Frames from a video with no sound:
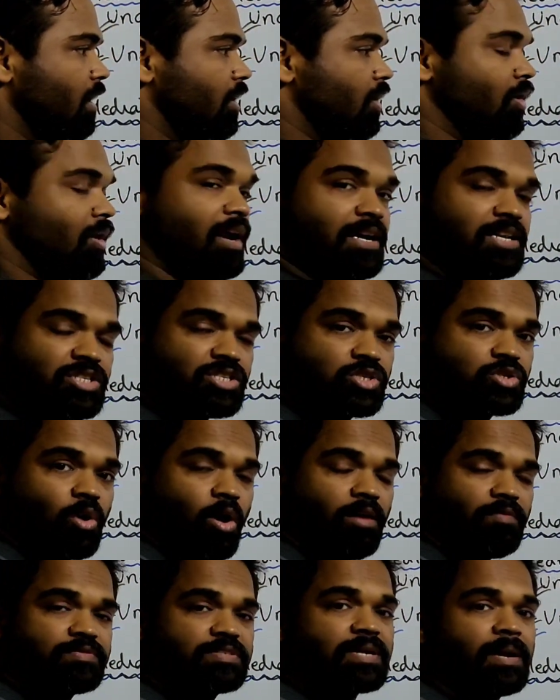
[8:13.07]
Now let us
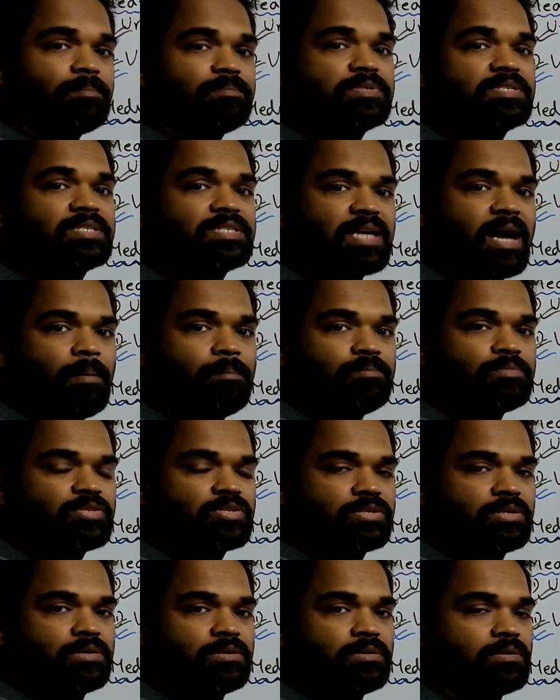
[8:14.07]
solve some
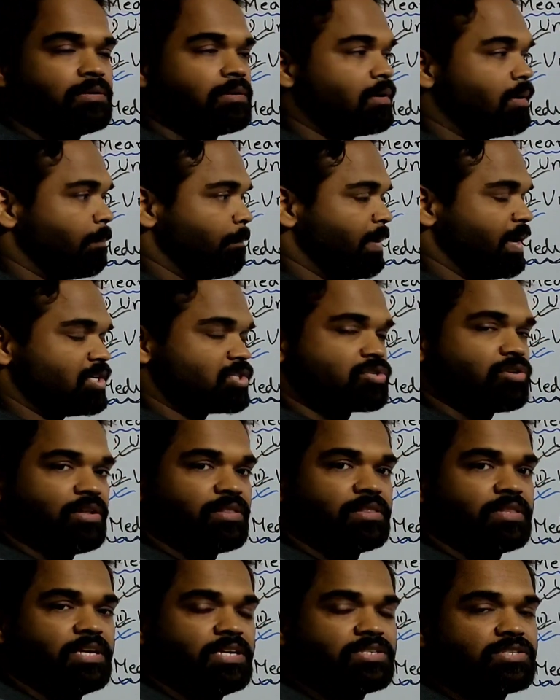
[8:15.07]
sums based
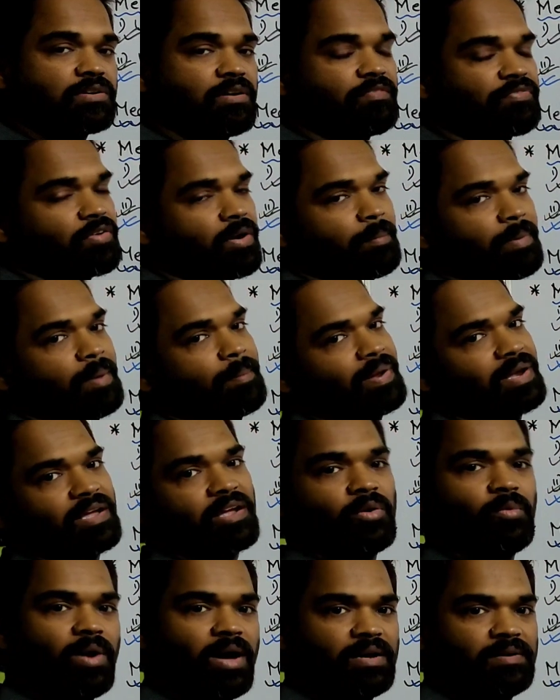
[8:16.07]
on this from
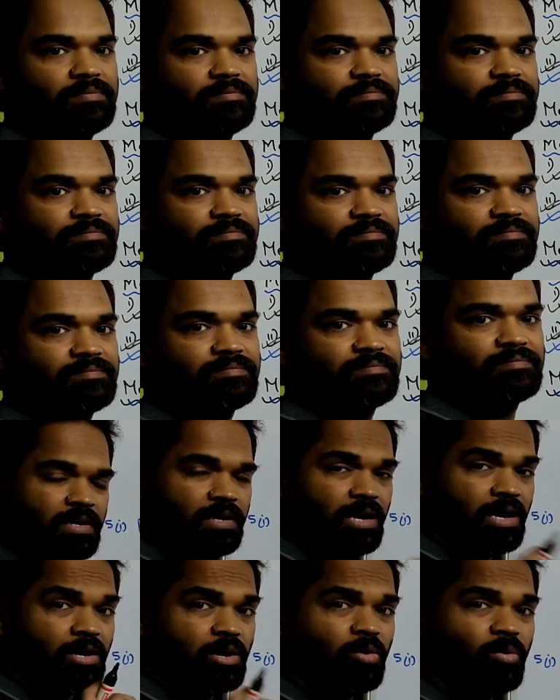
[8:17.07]
ML Aggarwal.
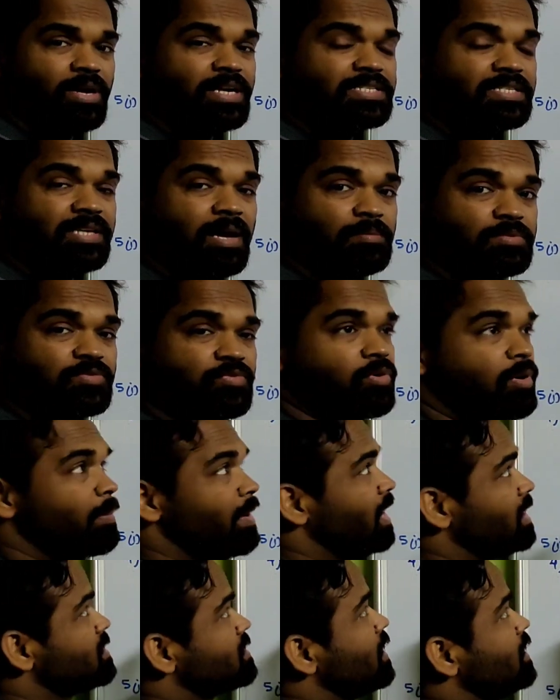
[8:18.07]
Now look at sums
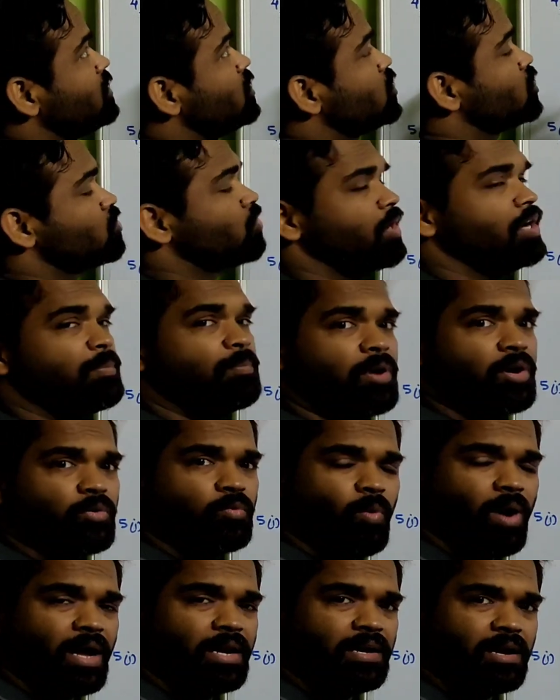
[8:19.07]
from exercise
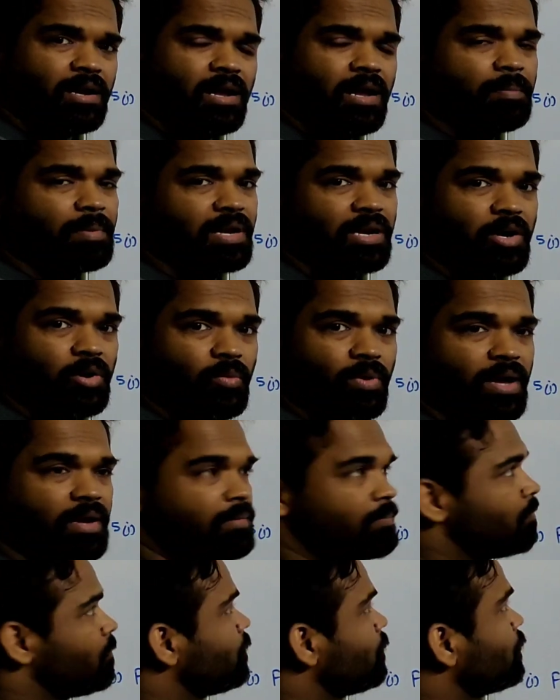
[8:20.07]
20.1 ML Aggarwal.